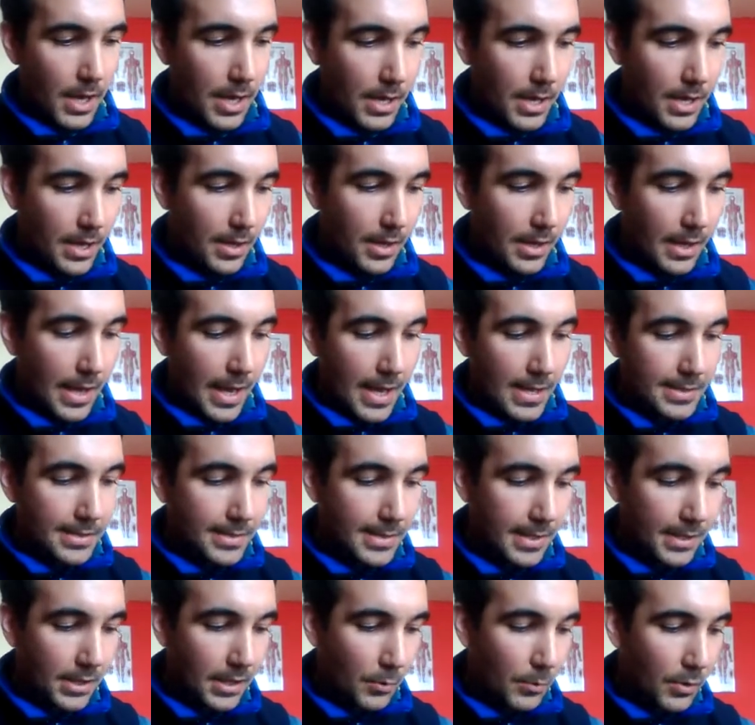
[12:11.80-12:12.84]
The
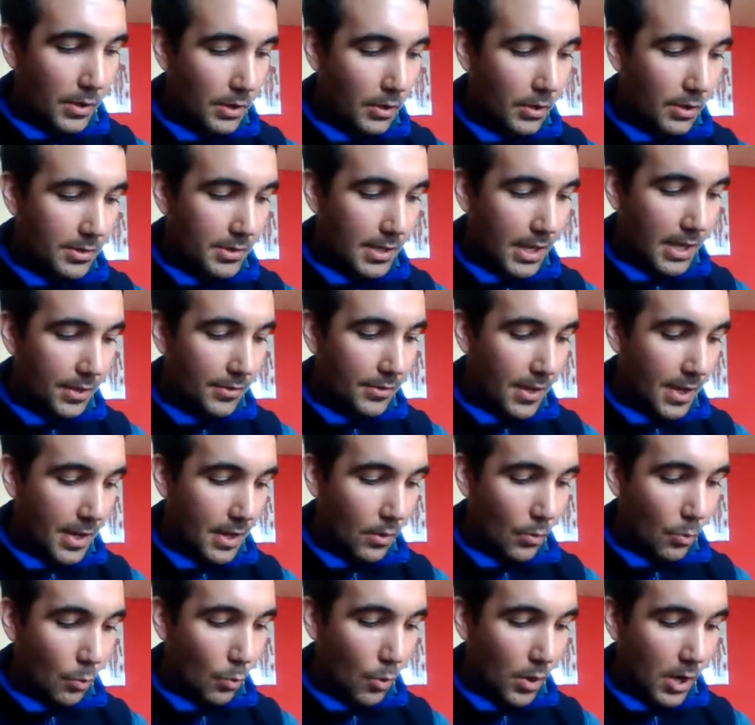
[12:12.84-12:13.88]
last thing that we looked at
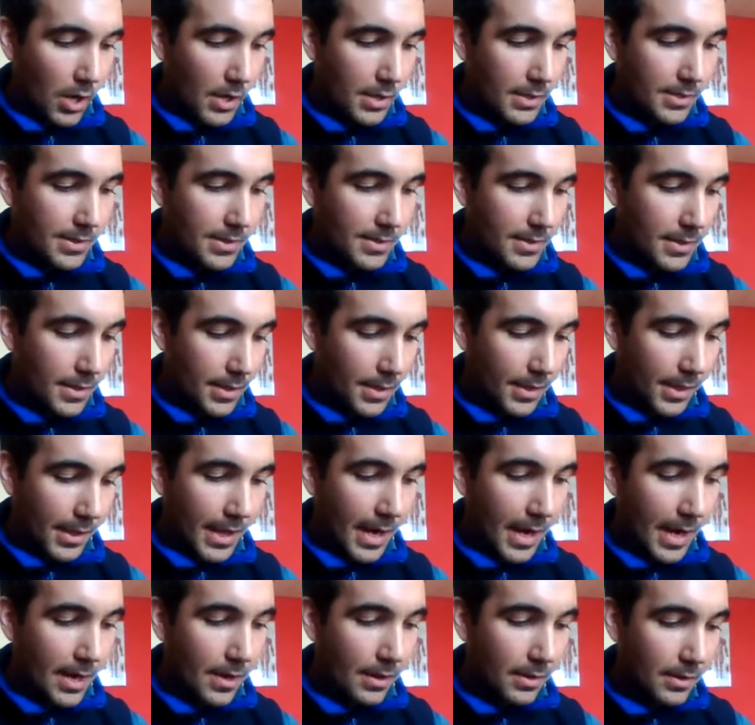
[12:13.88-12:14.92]
then was
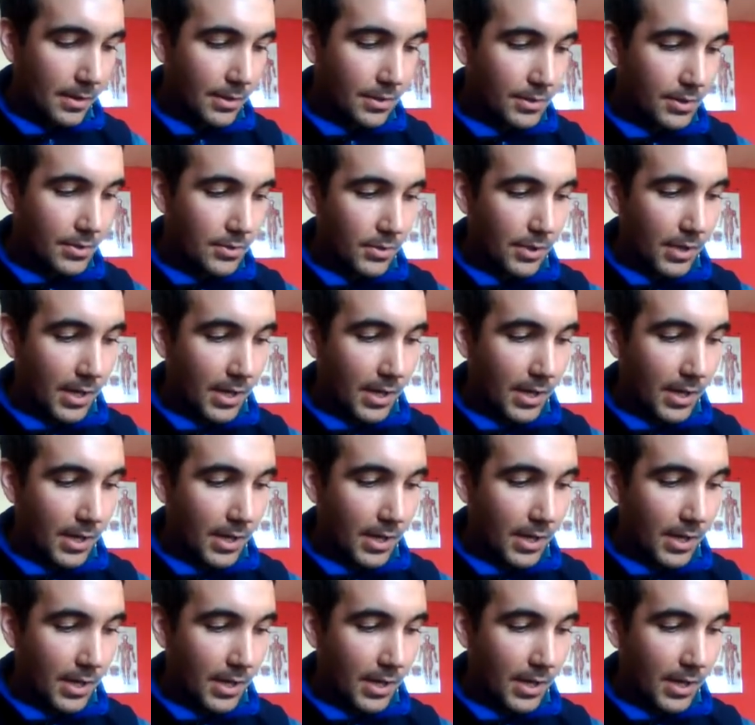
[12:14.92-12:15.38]
the cartilage.